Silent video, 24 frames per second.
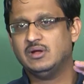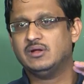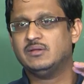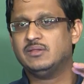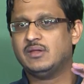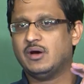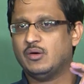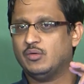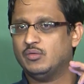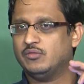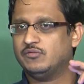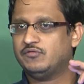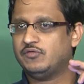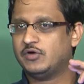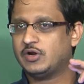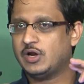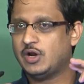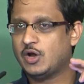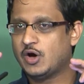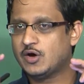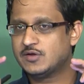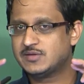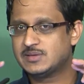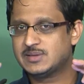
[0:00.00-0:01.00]
Now, for a
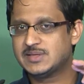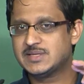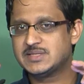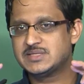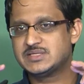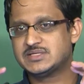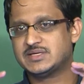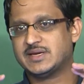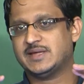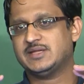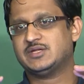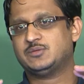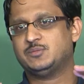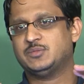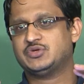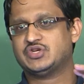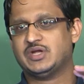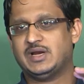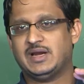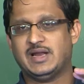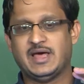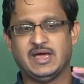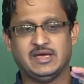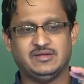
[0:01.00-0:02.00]
lossless
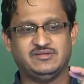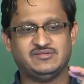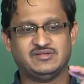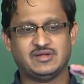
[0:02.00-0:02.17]
transmission line,